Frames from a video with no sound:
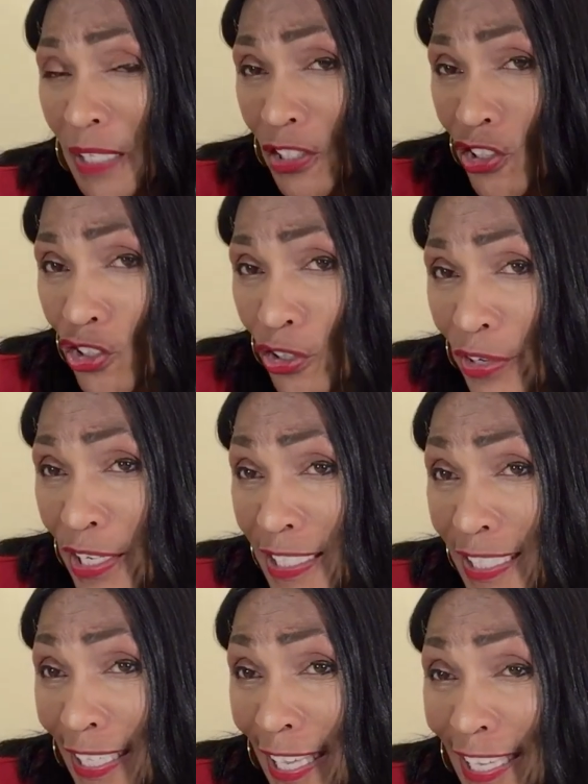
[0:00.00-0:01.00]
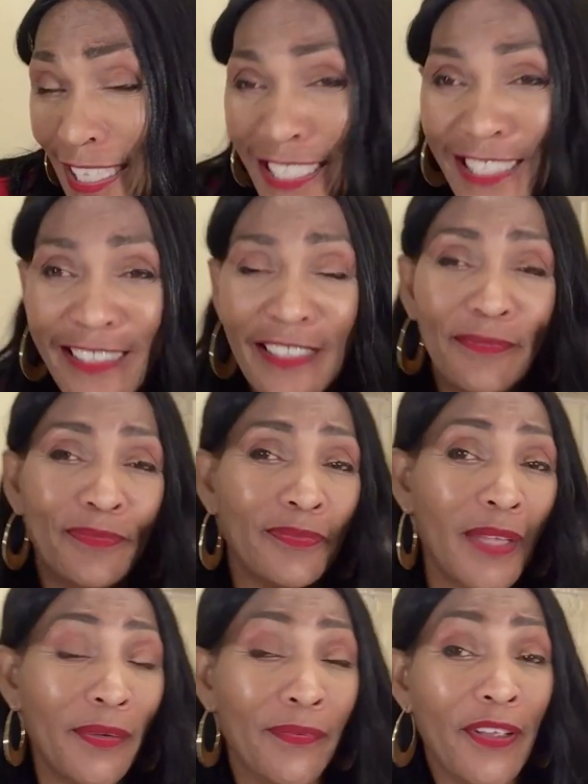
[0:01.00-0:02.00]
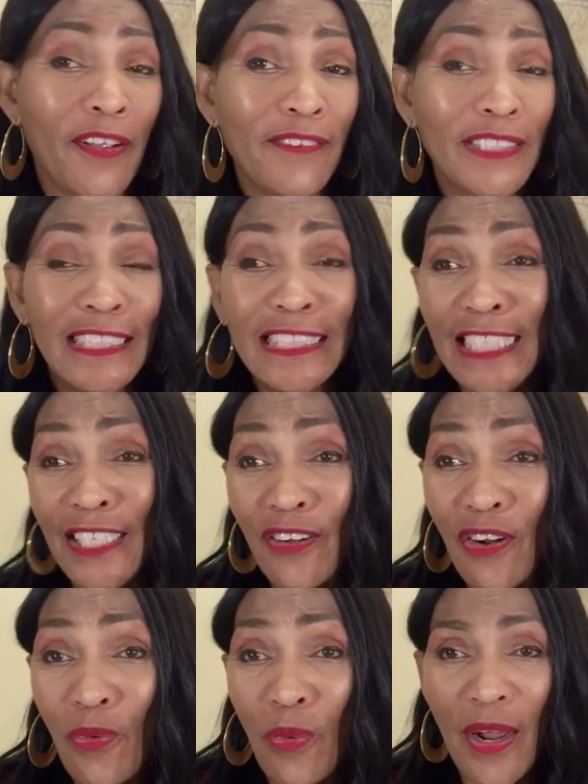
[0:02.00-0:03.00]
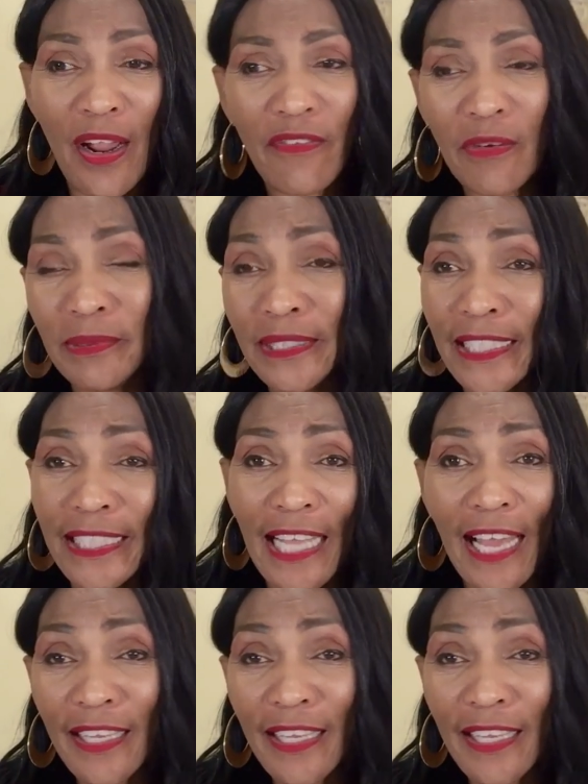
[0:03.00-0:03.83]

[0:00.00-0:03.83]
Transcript: a luxurious occasion. I don't care if it's dinner or wherever, but honey,